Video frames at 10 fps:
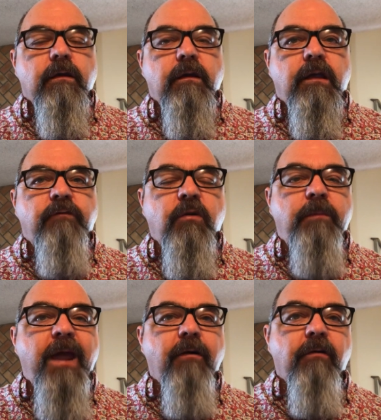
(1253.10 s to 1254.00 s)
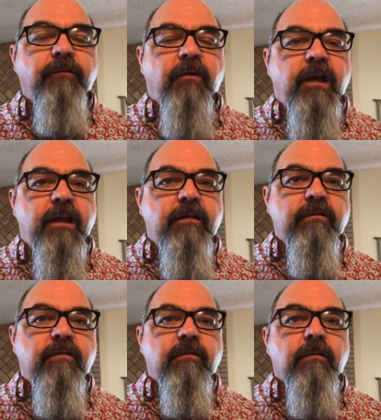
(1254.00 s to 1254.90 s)
If you
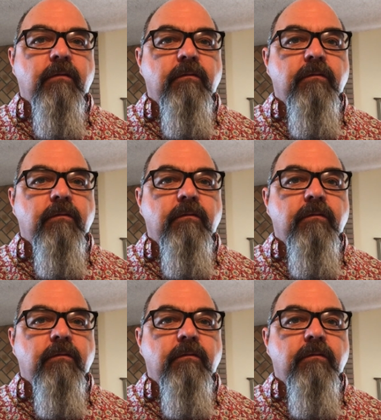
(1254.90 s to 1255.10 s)
paraphrase,